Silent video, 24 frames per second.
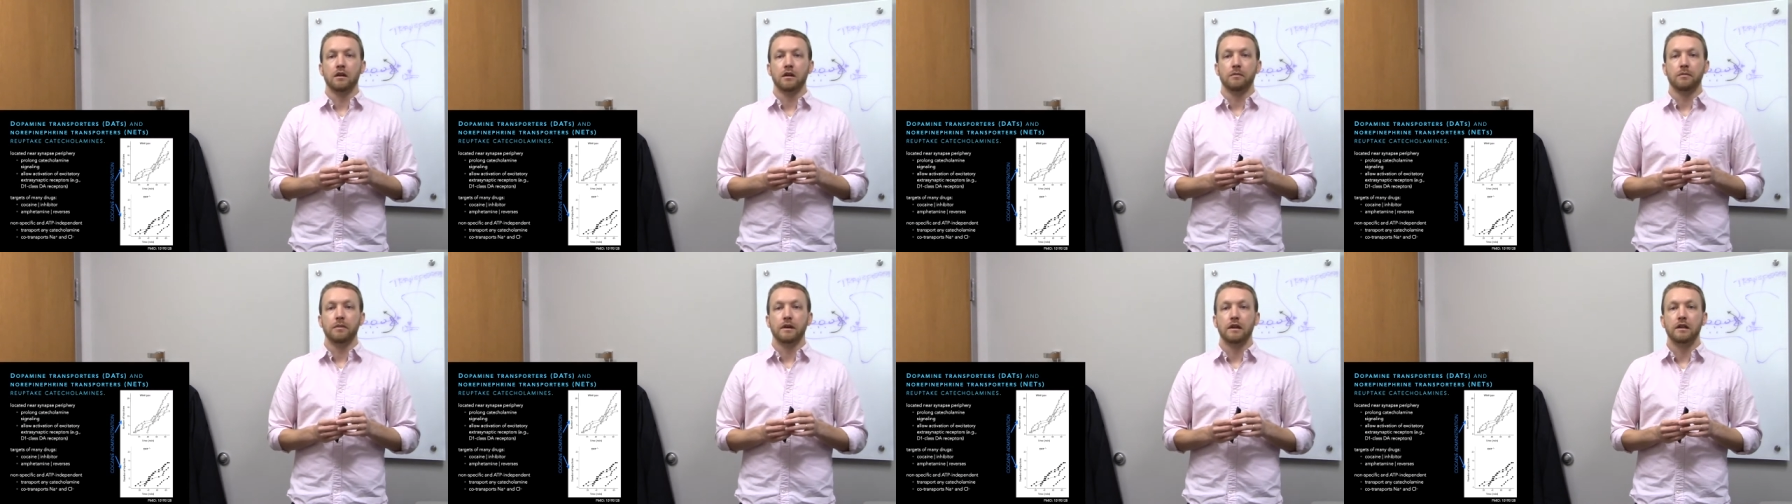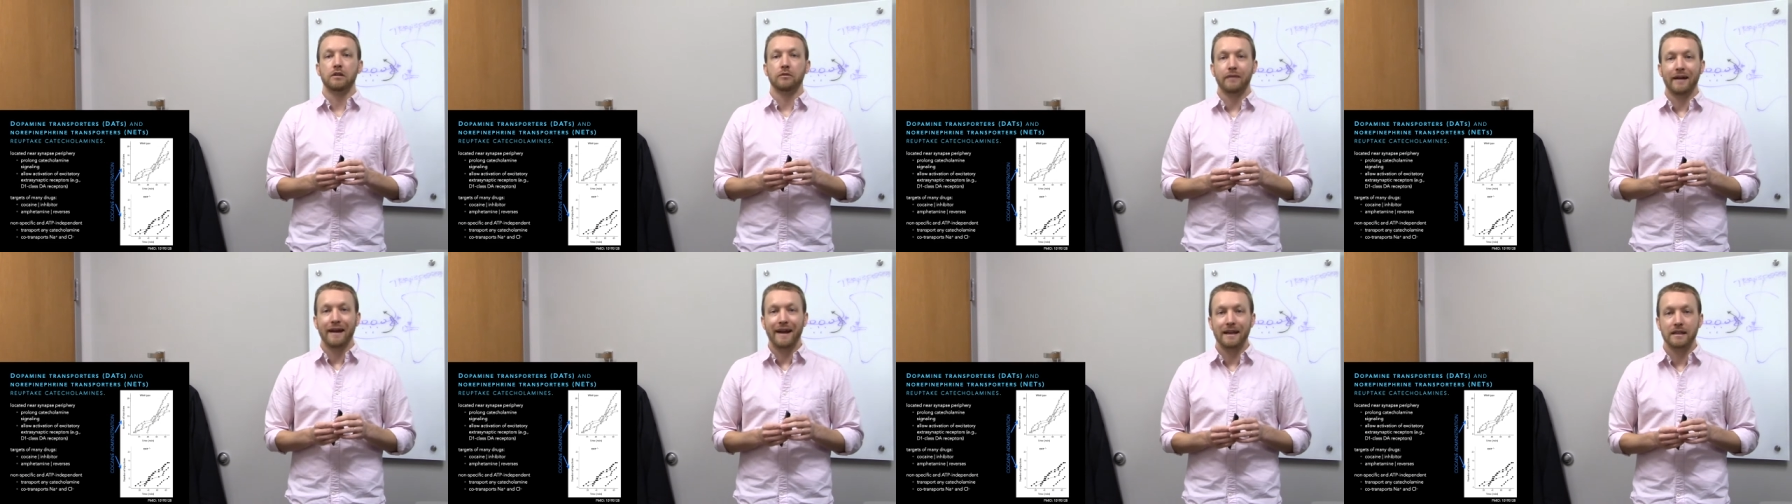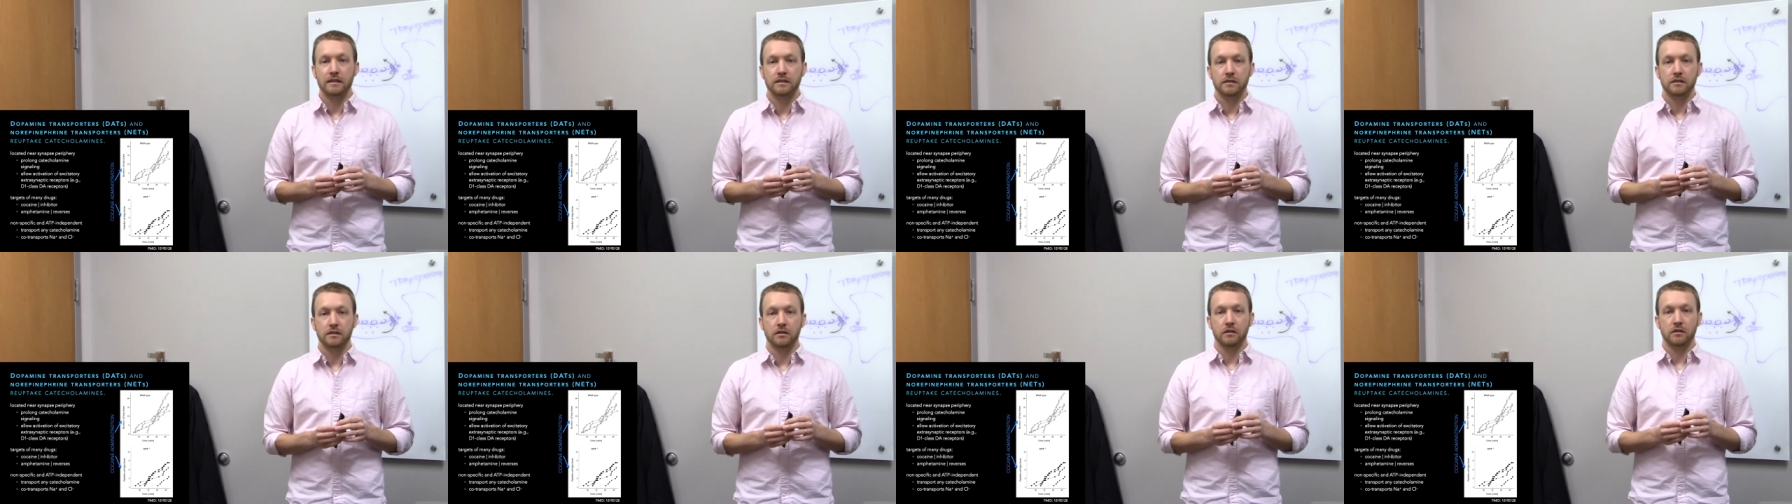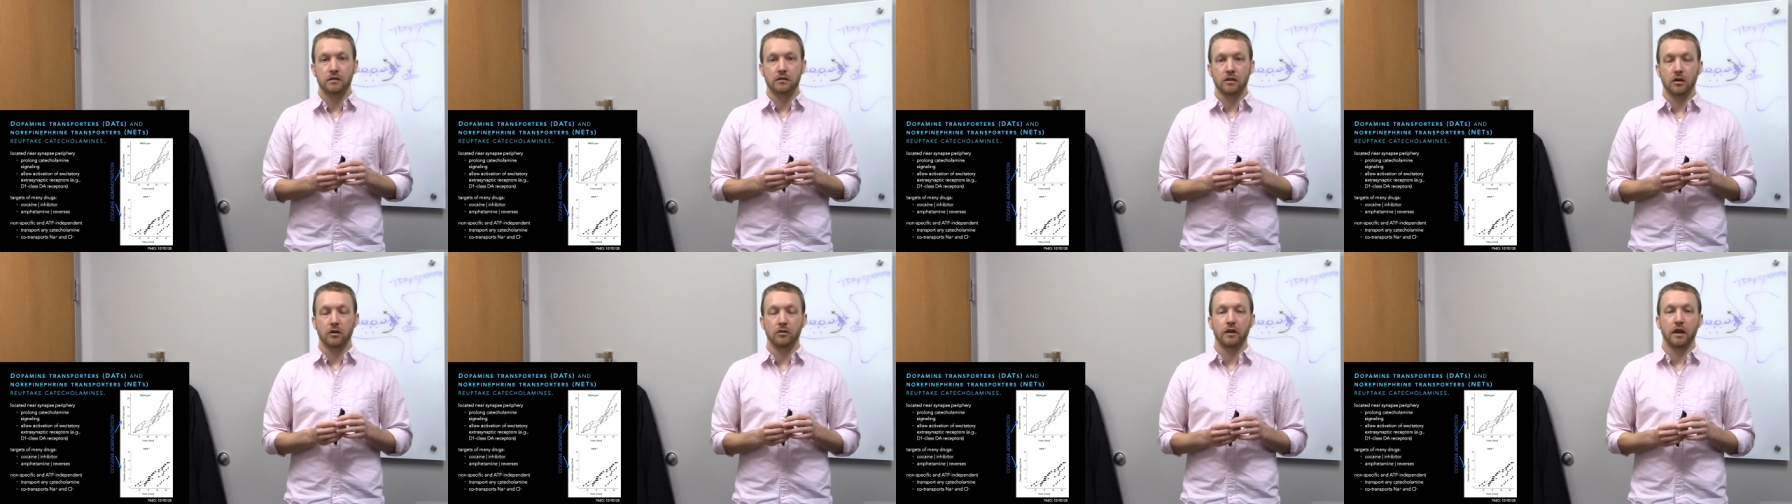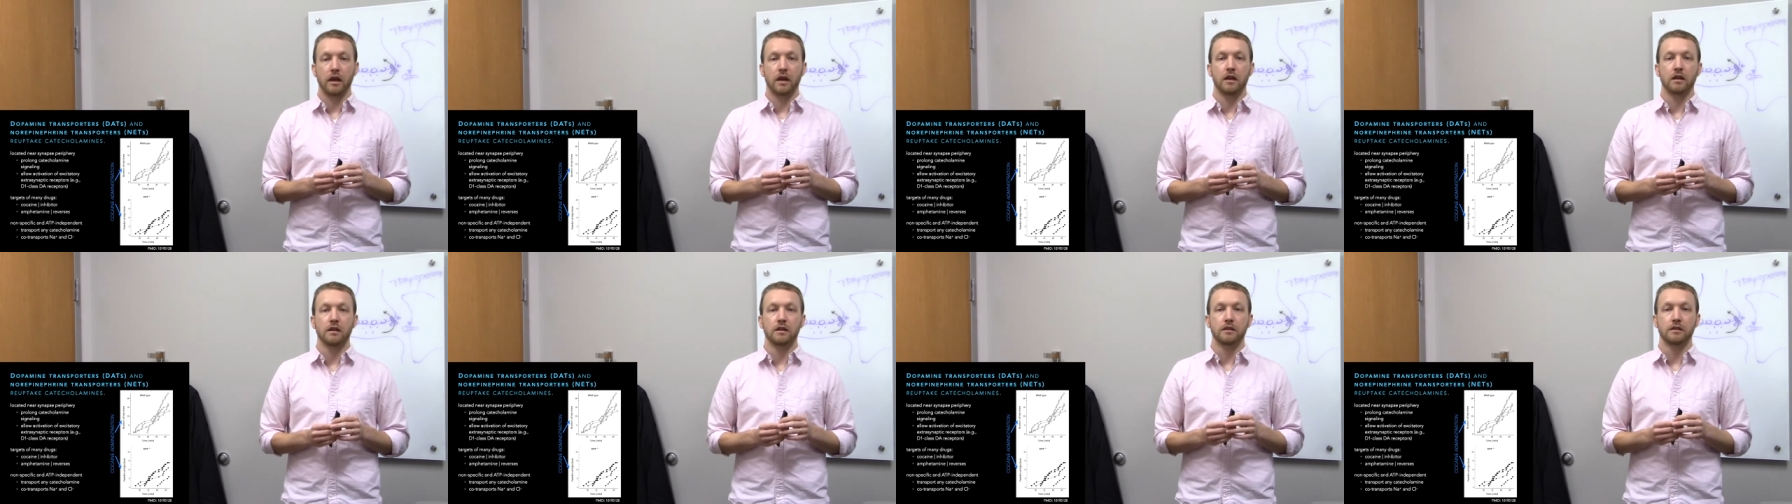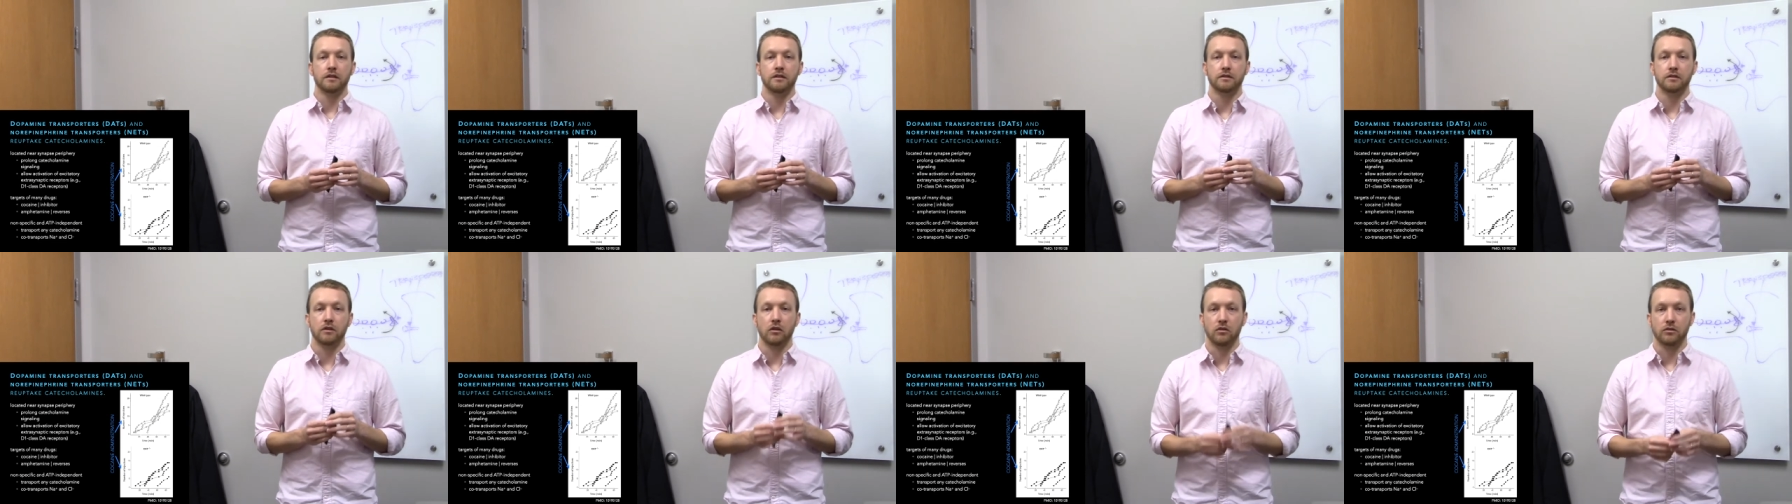But in rats, cocaine
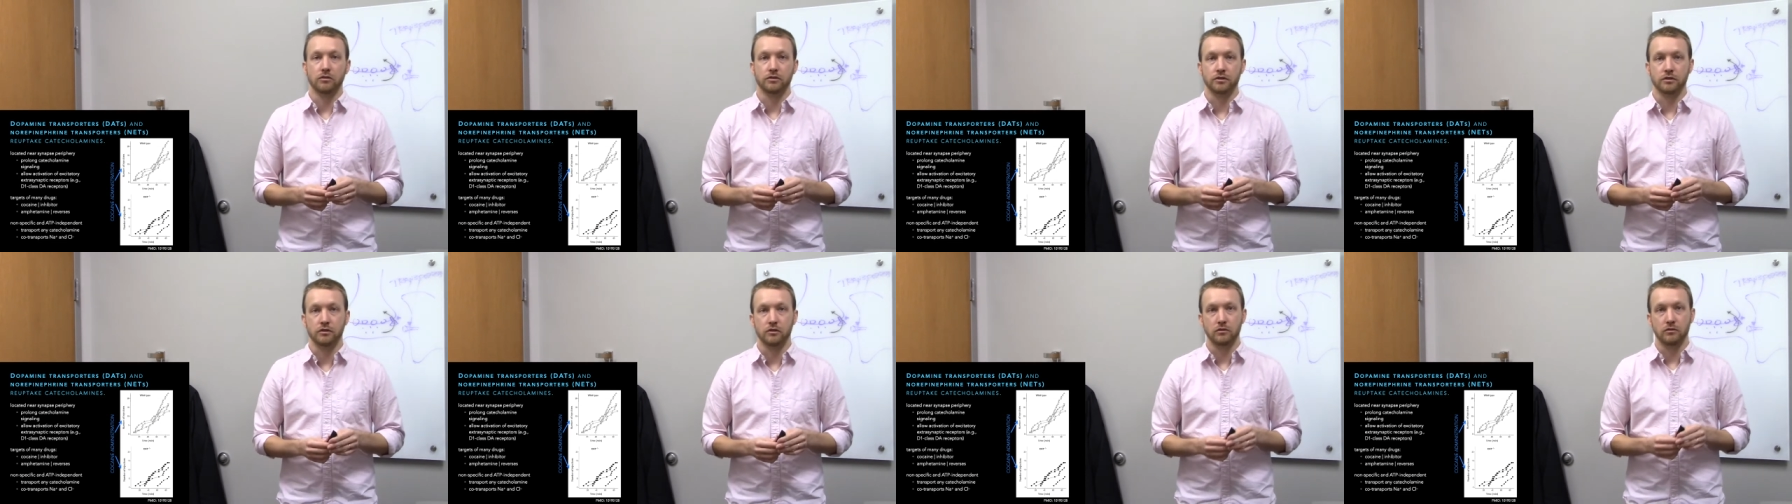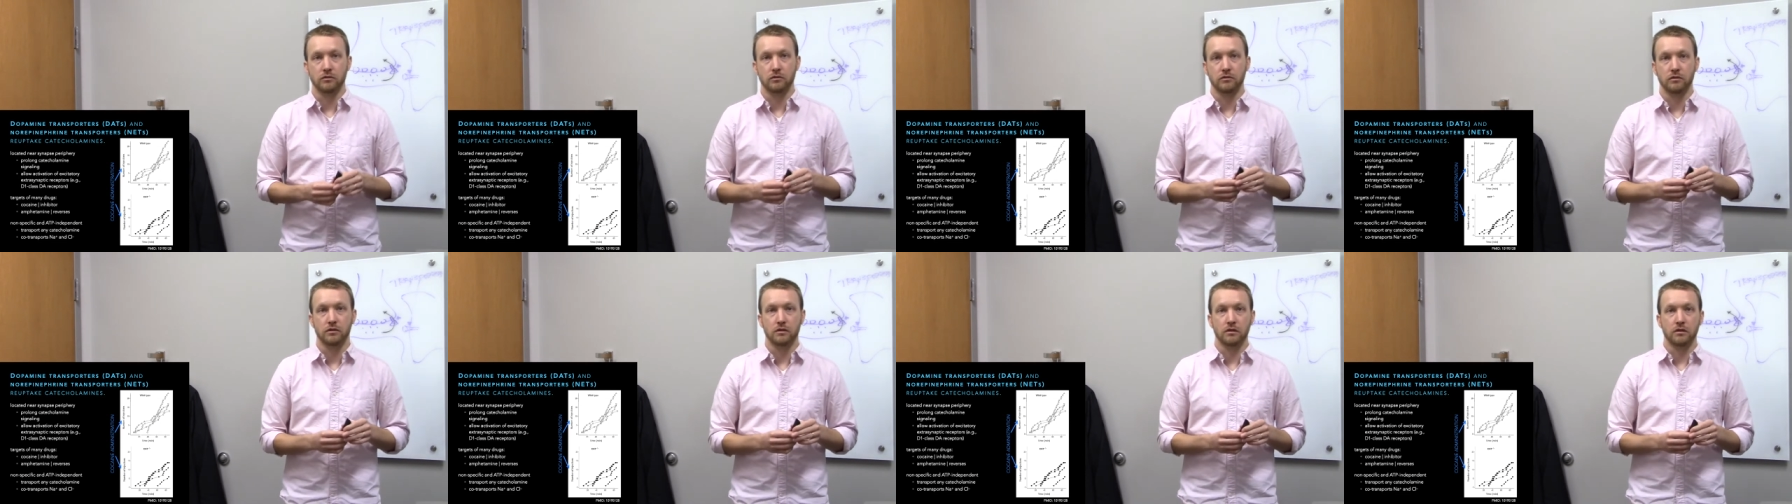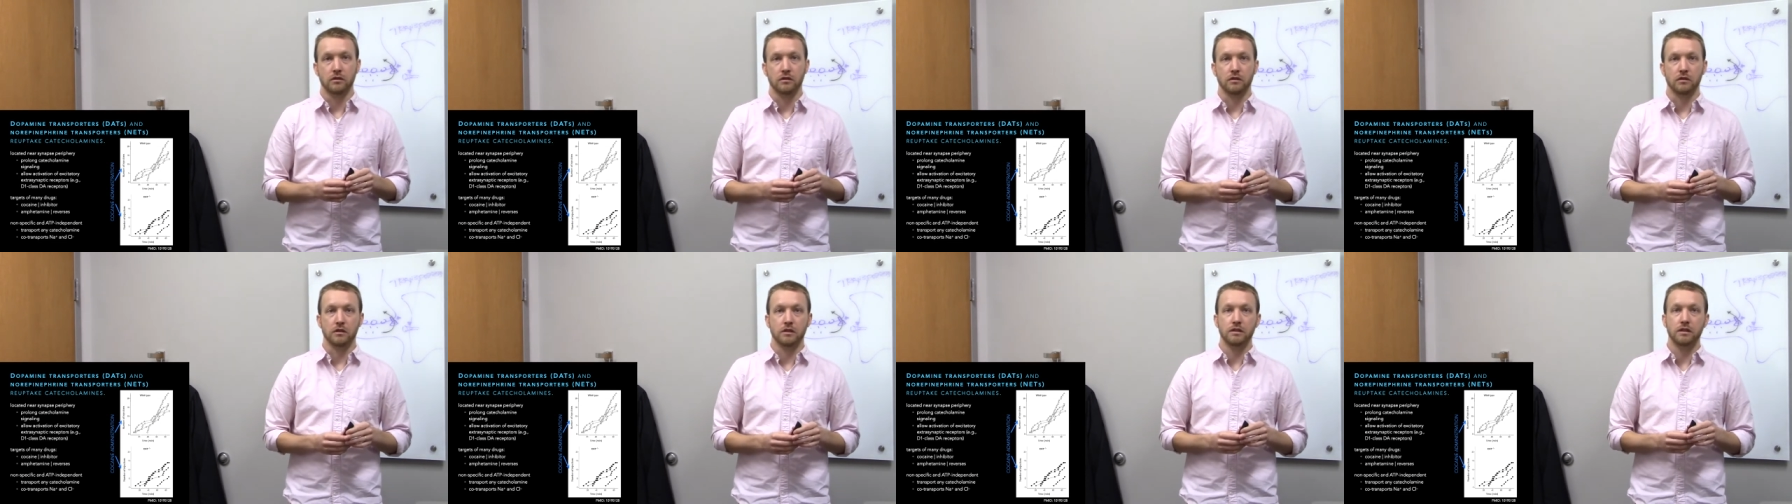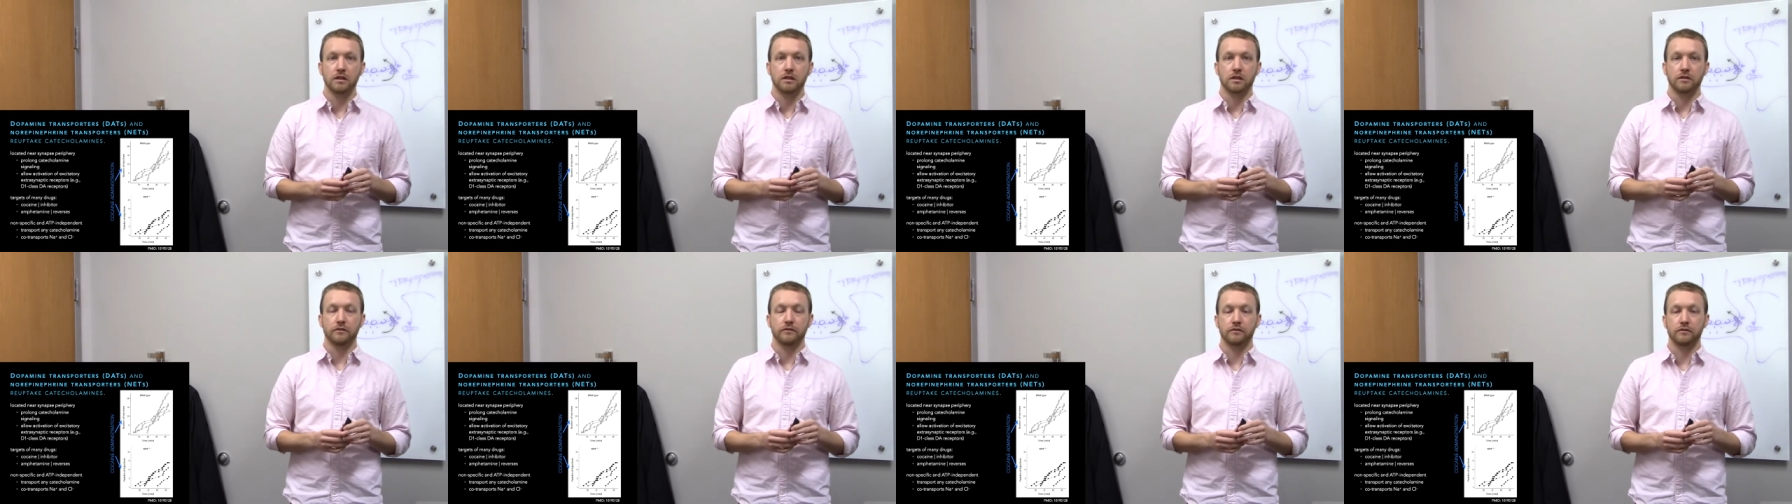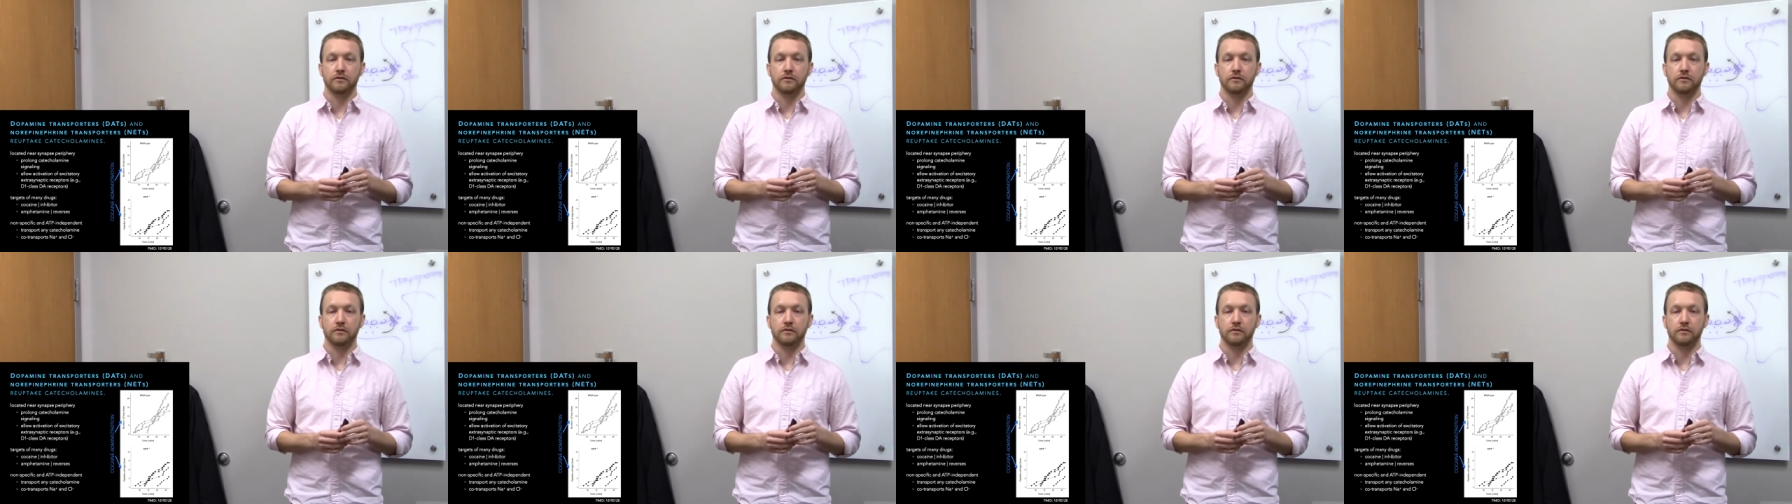is also uh, addictive.